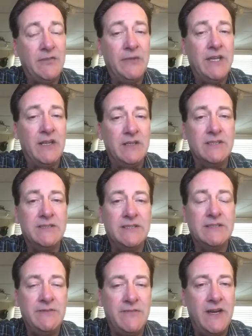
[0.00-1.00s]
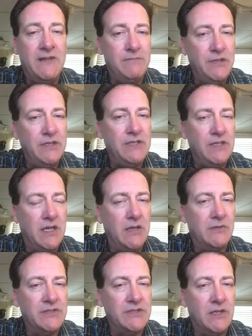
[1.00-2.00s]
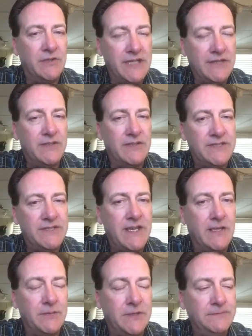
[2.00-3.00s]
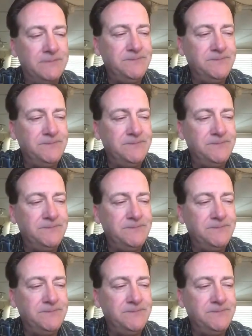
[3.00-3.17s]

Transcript: $365 million result after the settlement.